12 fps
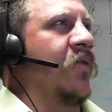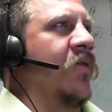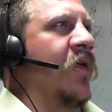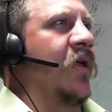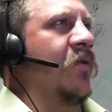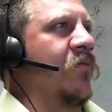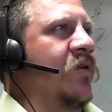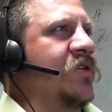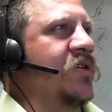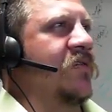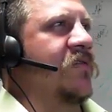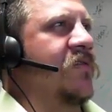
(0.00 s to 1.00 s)
And then we
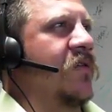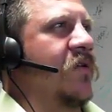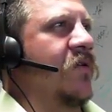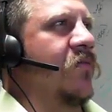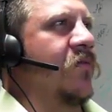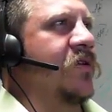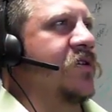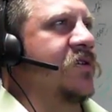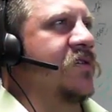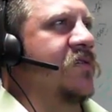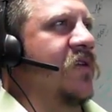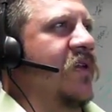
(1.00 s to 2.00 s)
just
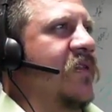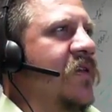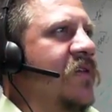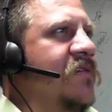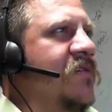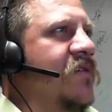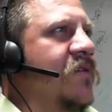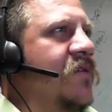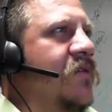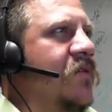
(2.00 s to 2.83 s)
say this.